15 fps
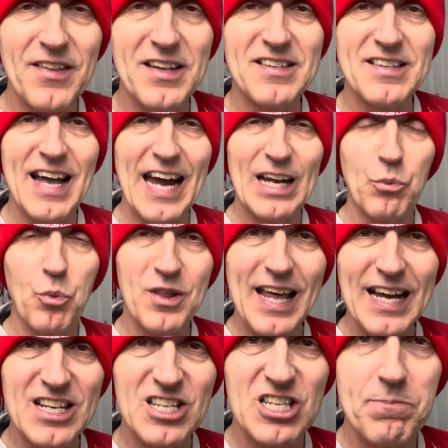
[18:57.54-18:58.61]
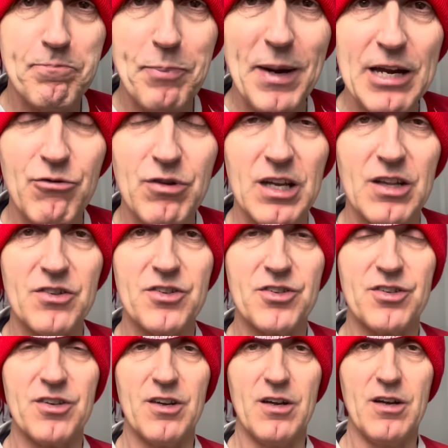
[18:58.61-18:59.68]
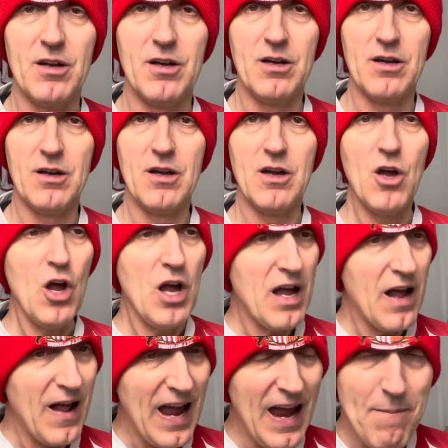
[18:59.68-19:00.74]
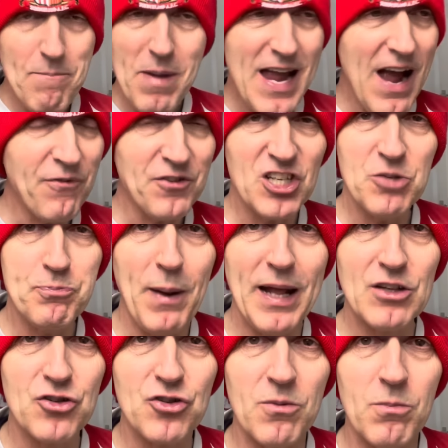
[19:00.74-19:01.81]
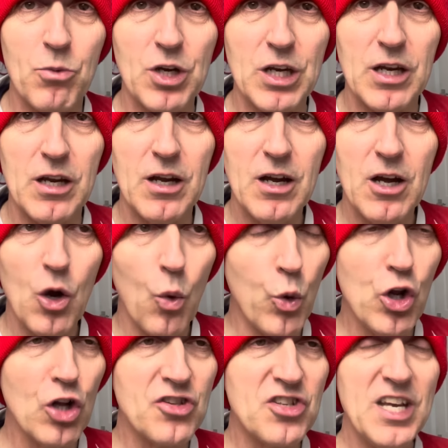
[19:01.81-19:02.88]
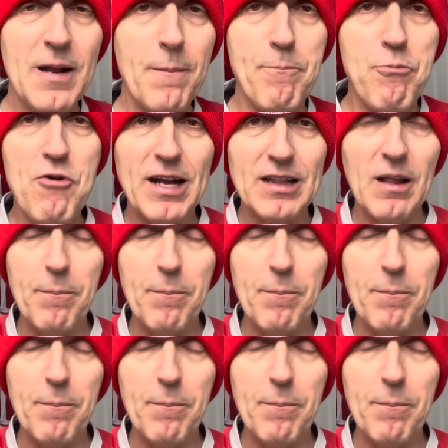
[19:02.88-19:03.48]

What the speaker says: the side with experience. It may have to spend some money. We're not saying break the